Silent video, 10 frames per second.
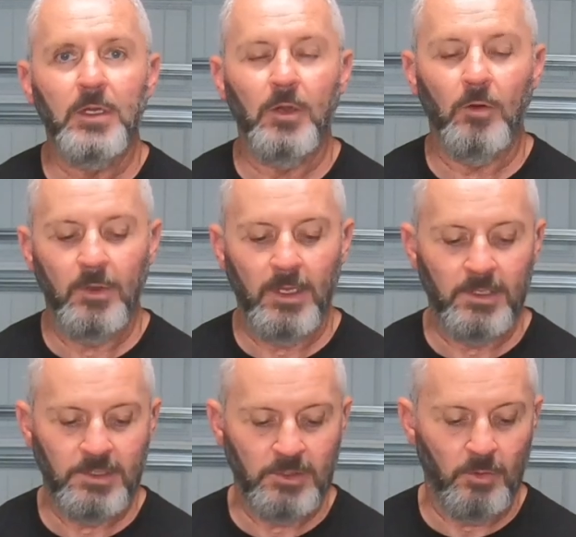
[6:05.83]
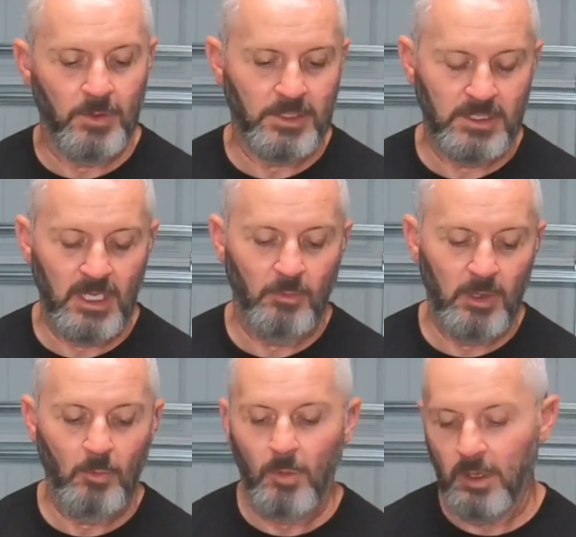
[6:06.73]
And that's kind of
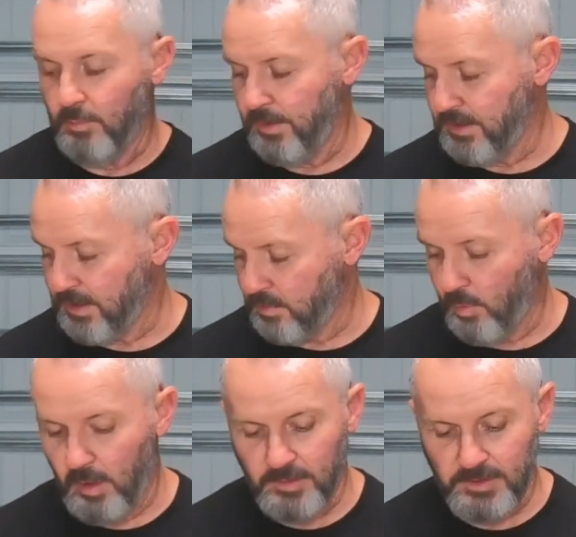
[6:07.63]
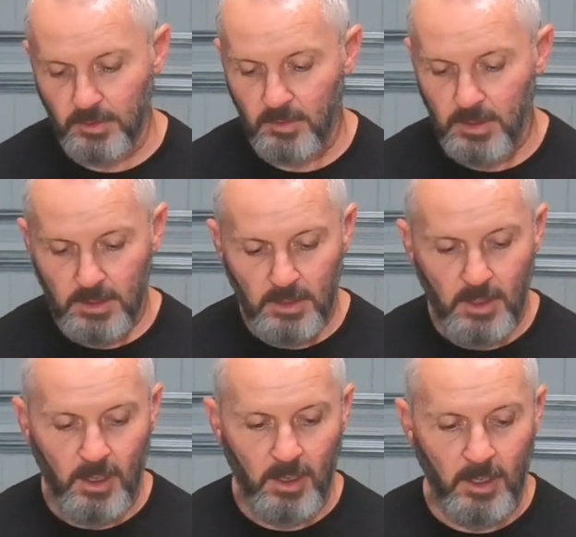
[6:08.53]
what I wanted with this as well. So
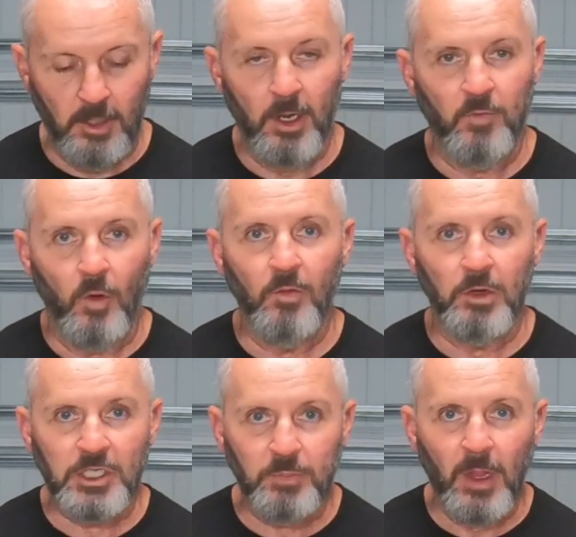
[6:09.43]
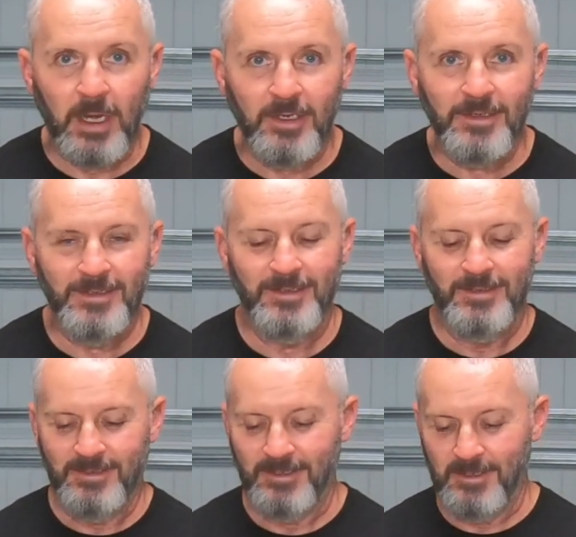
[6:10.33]
enough over explaining.
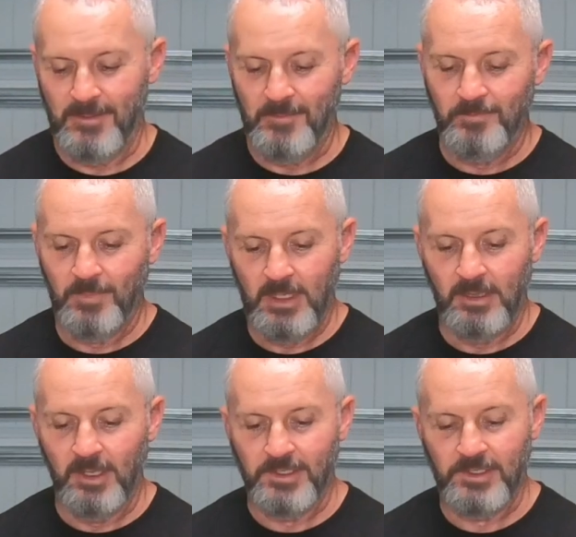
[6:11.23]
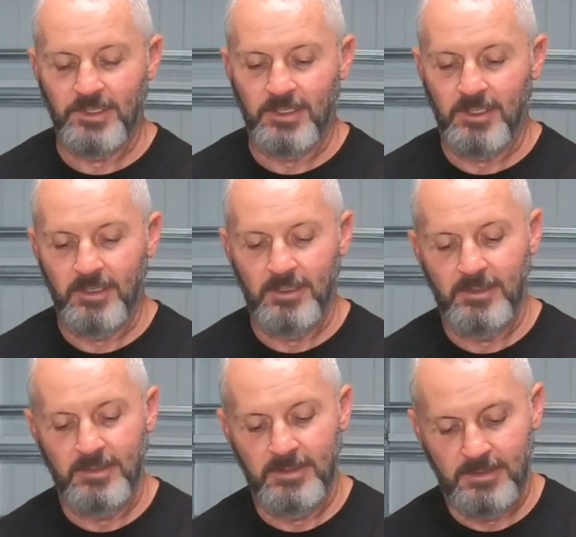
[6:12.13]
Let's
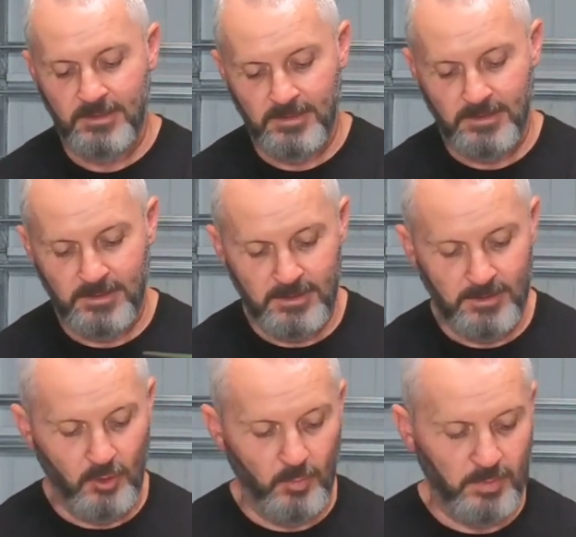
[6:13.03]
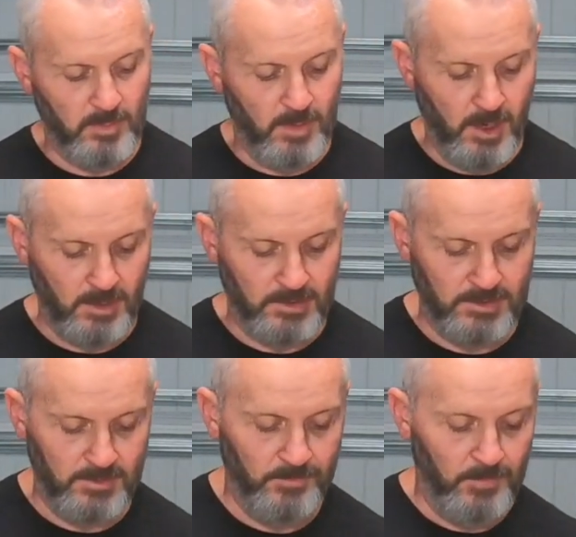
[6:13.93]
open the
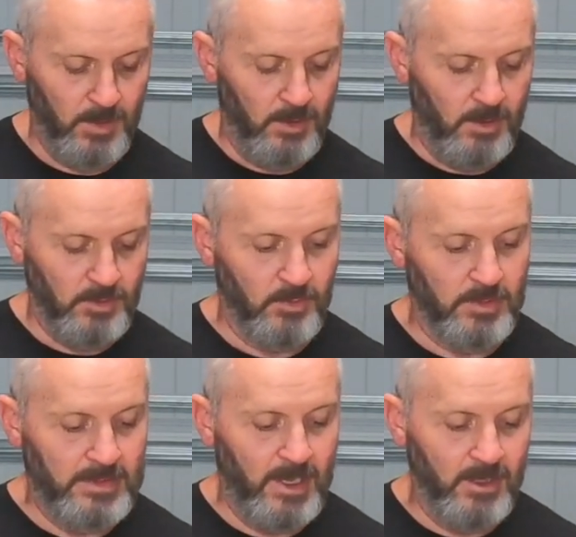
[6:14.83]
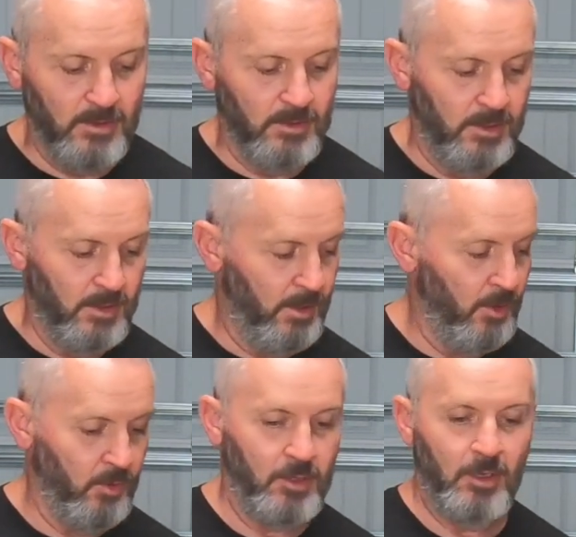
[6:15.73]
box. So the Danner
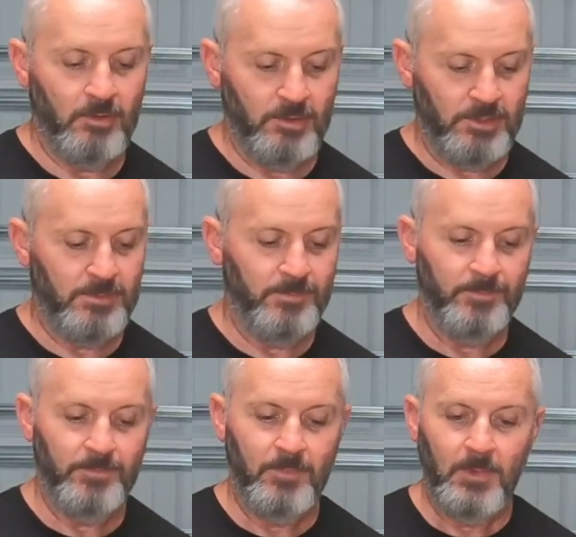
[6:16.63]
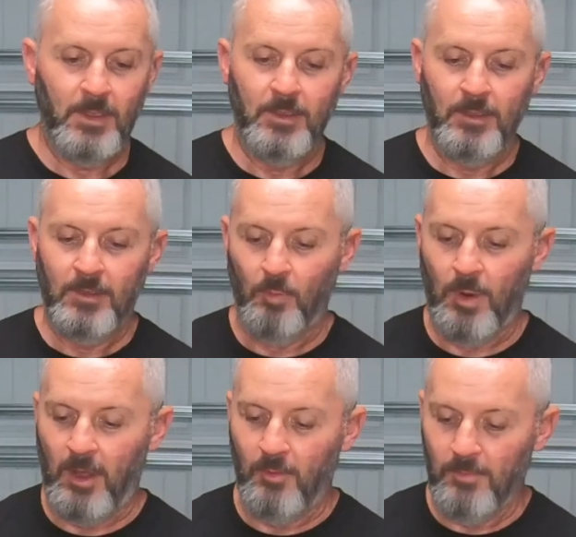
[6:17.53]
Elk Hunters.
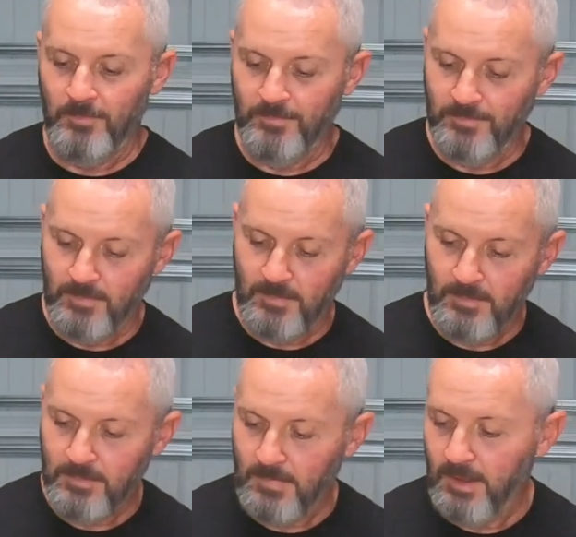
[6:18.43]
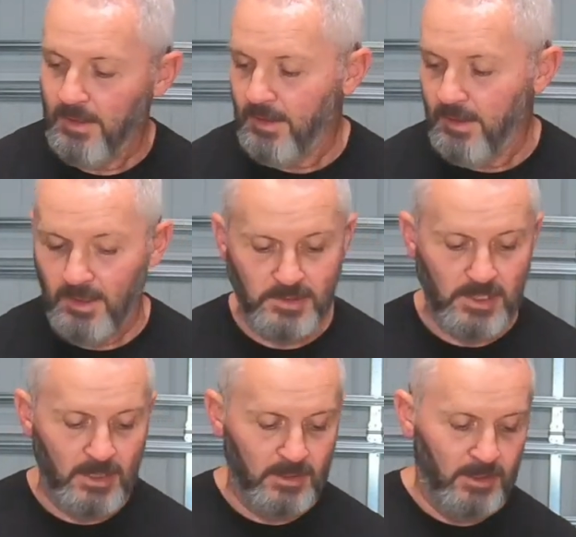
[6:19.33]
Wow.
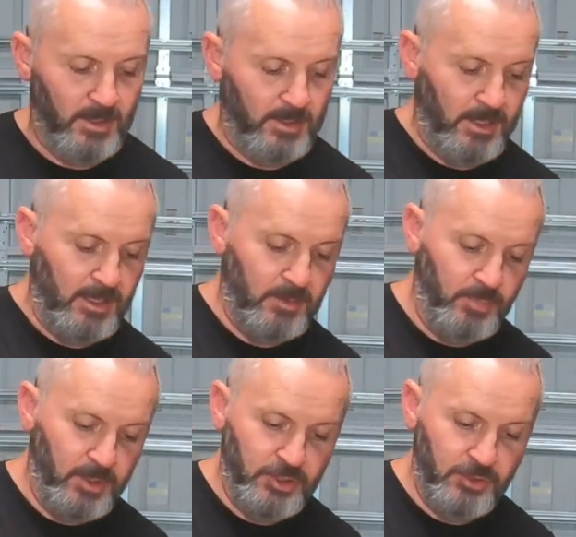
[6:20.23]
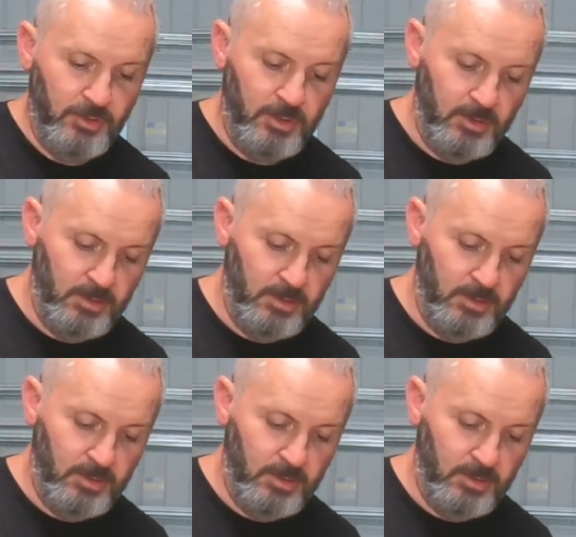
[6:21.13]
Exactly like I had pictured.